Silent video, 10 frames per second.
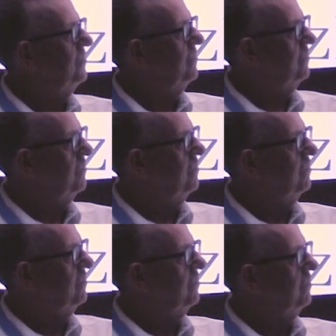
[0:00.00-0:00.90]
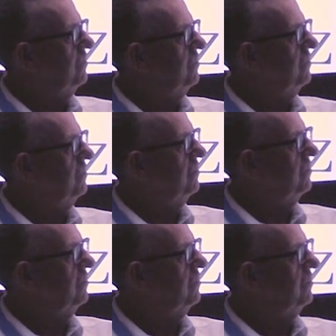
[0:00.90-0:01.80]

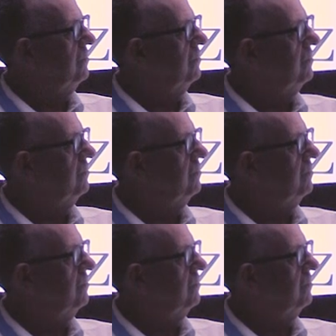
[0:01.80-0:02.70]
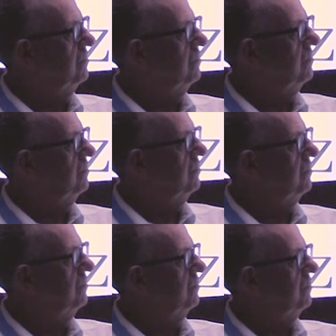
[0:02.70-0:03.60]

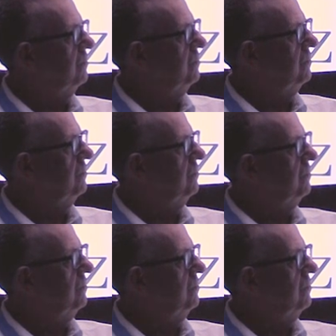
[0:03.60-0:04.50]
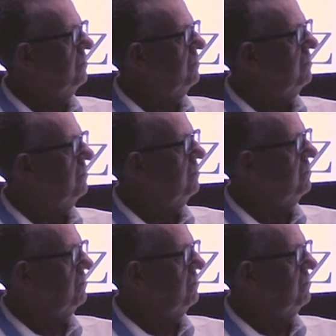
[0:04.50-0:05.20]
(silent)